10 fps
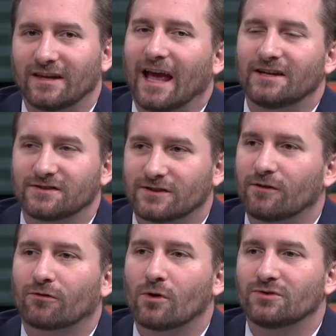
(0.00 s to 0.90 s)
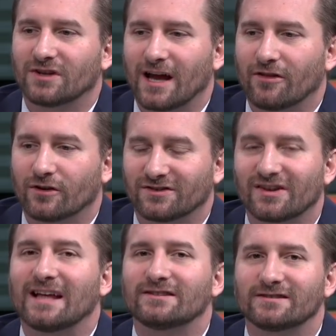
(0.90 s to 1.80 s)
the hastily thrown together
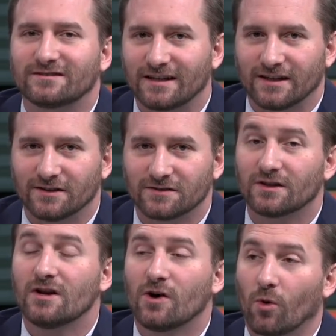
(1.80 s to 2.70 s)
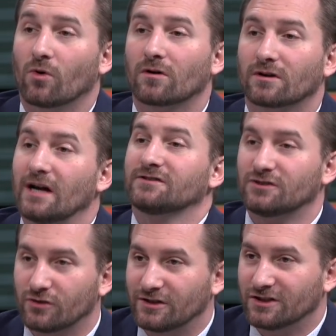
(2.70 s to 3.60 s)
tent cities or
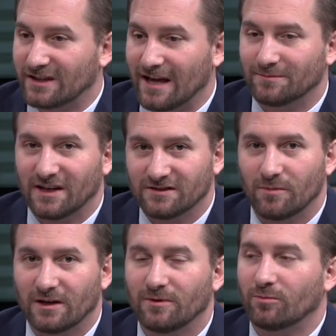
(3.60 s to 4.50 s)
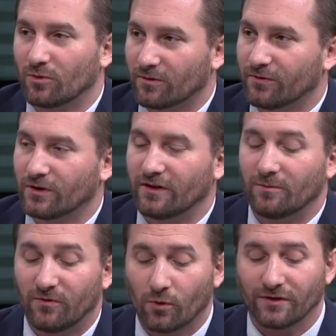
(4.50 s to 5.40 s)
concentration camps, as many people refer to
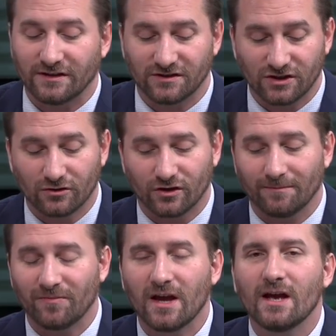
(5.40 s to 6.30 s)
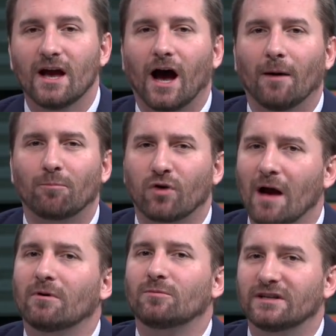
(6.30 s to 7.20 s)
them for these children, uh,
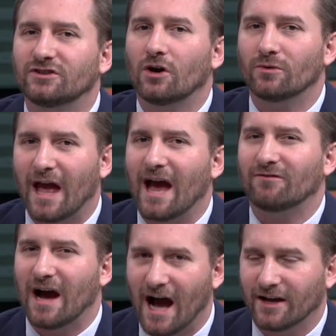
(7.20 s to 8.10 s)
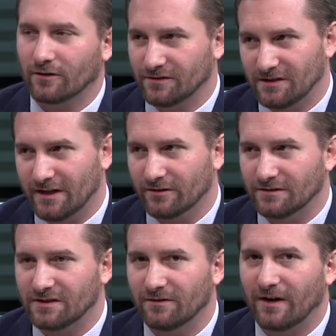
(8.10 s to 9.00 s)
probably don't have higher
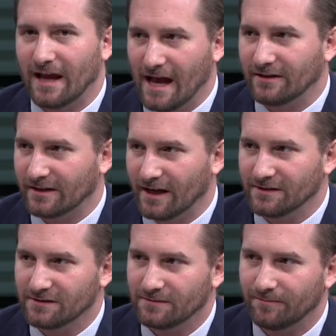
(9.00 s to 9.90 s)
standards if I had to guess.